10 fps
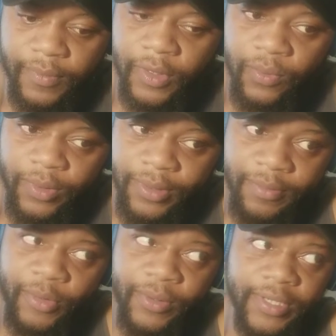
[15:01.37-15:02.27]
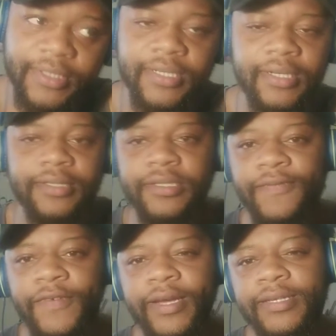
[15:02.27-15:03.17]
with more
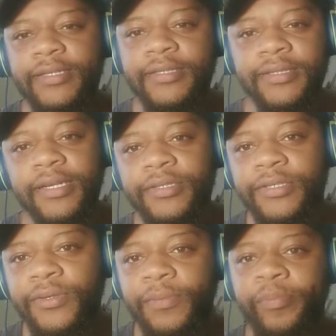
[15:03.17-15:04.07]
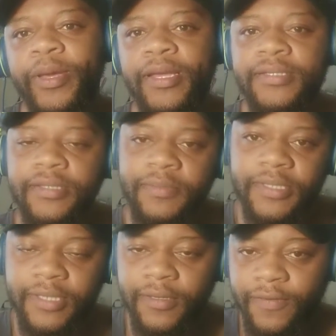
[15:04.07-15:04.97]
intelligent fighters that, pace
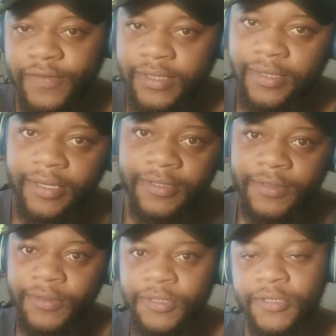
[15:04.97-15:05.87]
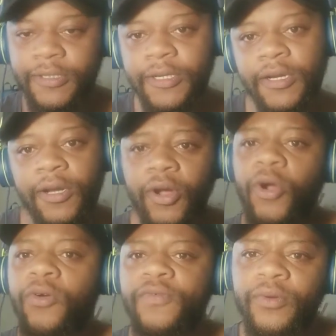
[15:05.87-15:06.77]
themselves and they don't
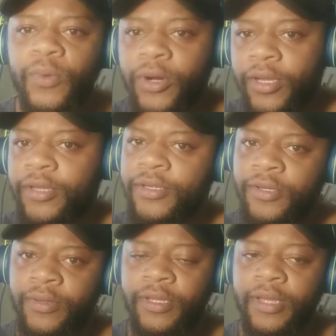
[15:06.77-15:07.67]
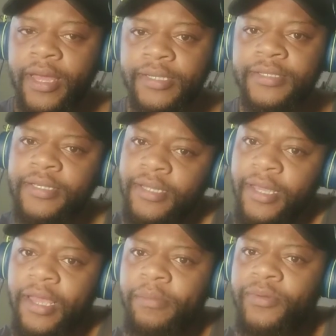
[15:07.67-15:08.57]
overwork and, they're
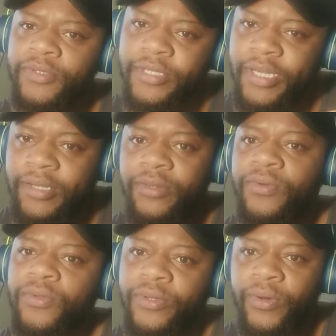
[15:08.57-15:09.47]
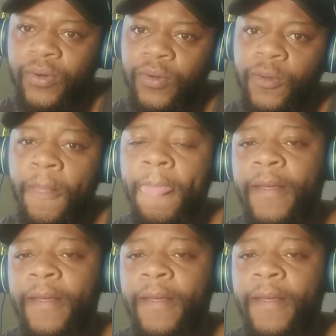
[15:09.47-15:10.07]
actually able to get through the whole,